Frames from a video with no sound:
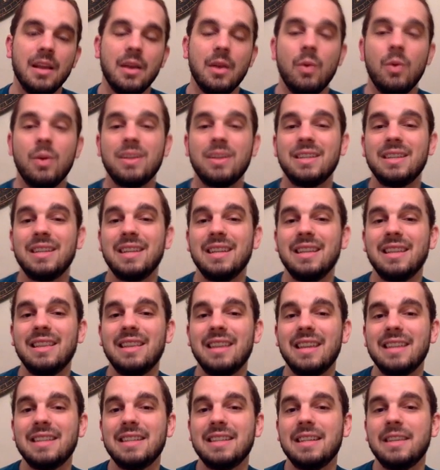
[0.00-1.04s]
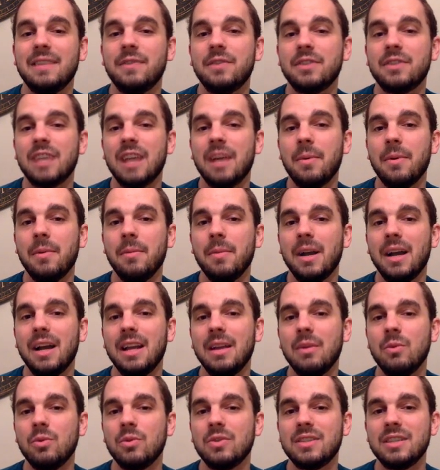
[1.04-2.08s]
Once again, thanks again for stopping by,
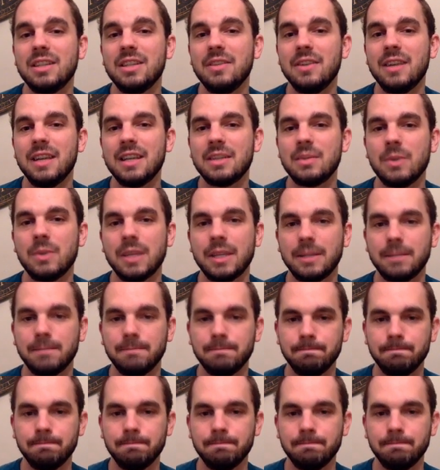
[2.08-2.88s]
and we'll see you next week.